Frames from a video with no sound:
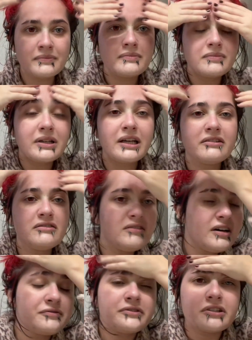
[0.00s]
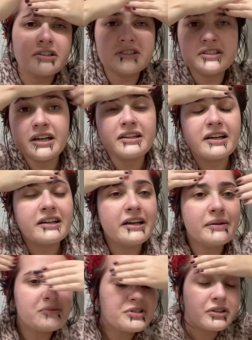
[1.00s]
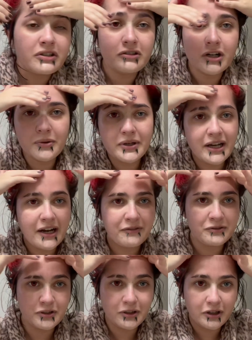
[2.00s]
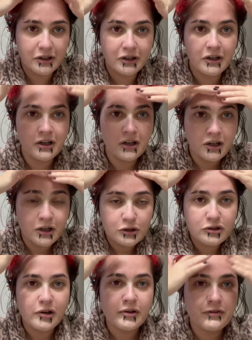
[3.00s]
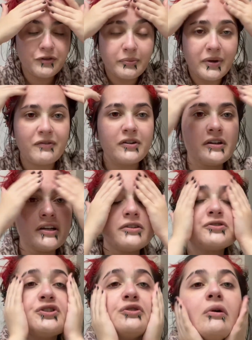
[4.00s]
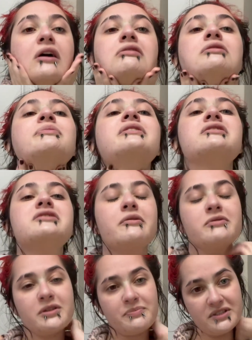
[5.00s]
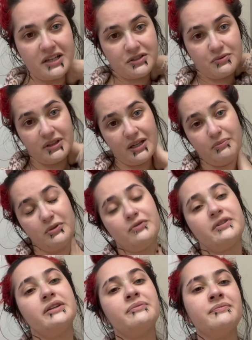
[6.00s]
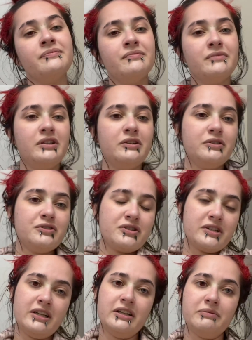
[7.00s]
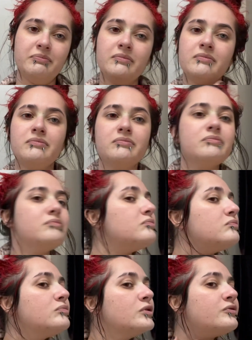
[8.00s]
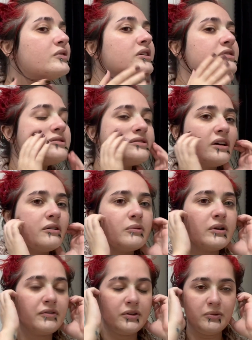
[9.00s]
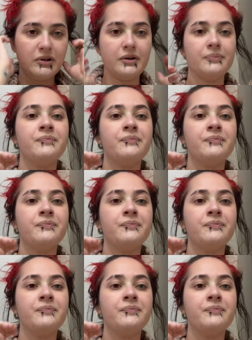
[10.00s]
And I loved her to death. I named her Chloe after Chloe from Beverly Hills Chihuahua because I was obsessed with that movie. And you can just kind of move this down wherever you want.